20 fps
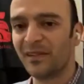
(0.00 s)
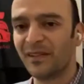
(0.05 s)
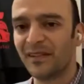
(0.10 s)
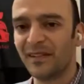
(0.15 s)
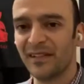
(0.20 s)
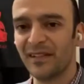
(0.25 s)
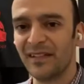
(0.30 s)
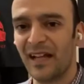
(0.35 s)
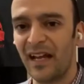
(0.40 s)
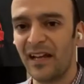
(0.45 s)

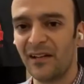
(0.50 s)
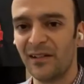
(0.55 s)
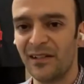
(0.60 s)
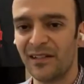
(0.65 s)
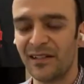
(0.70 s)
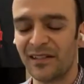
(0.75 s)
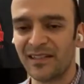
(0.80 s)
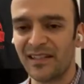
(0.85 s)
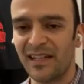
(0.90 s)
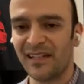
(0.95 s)

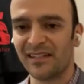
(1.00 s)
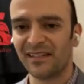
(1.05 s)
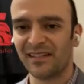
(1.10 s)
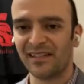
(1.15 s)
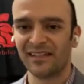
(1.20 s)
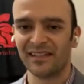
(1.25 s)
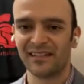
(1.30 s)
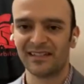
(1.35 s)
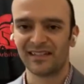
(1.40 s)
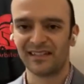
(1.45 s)
analog test
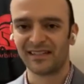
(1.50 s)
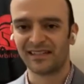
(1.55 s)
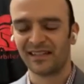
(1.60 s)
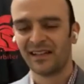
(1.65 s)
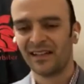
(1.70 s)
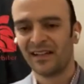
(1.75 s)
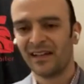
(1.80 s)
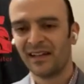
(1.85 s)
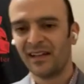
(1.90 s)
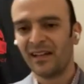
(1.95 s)
kits is
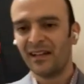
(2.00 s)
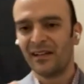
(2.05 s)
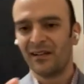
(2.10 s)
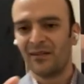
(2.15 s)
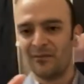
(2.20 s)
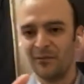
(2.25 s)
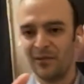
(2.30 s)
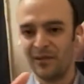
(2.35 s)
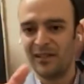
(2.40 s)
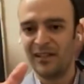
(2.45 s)

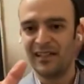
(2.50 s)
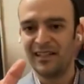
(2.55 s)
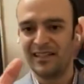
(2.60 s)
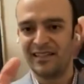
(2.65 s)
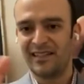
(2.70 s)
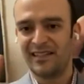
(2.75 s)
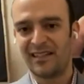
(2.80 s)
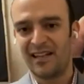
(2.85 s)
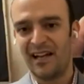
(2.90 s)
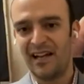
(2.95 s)
when you get
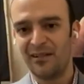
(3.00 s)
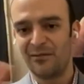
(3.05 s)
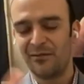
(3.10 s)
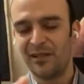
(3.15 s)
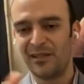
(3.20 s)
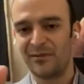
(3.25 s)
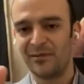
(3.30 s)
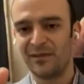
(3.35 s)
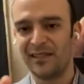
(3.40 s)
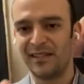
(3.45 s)
sideways
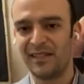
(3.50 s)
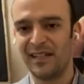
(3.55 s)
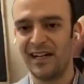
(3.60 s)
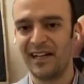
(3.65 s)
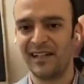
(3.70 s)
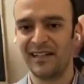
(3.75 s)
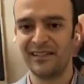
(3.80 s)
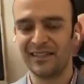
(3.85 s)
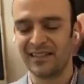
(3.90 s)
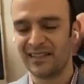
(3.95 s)
with the
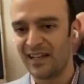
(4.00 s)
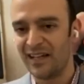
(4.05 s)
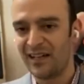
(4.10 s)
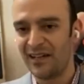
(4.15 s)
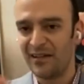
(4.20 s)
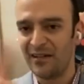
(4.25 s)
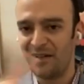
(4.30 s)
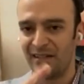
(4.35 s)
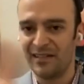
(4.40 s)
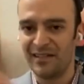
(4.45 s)
dial, it's kind of
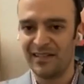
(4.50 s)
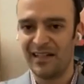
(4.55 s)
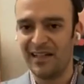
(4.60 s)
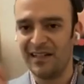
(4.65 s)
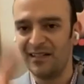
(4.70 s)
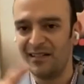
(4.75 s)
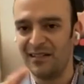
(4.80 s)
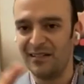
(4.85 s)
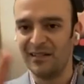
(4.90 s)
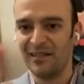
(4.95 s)
hard to
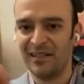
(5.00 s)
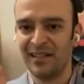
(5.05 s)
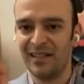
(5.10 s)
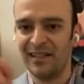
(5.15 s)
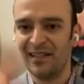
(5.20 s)
tell